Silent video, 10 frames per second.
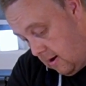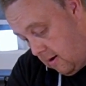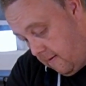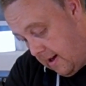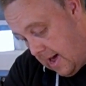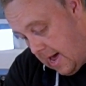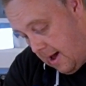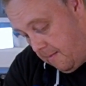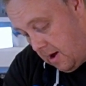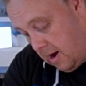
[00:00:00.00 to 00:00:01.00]
of
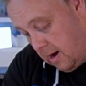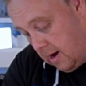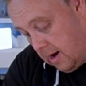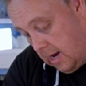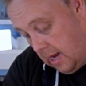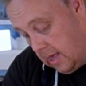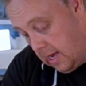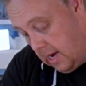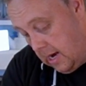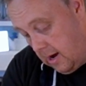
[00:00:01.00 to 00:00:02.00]
ham underneath
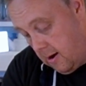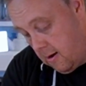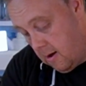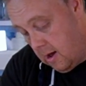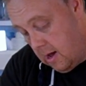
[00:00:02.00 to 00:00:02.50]
here,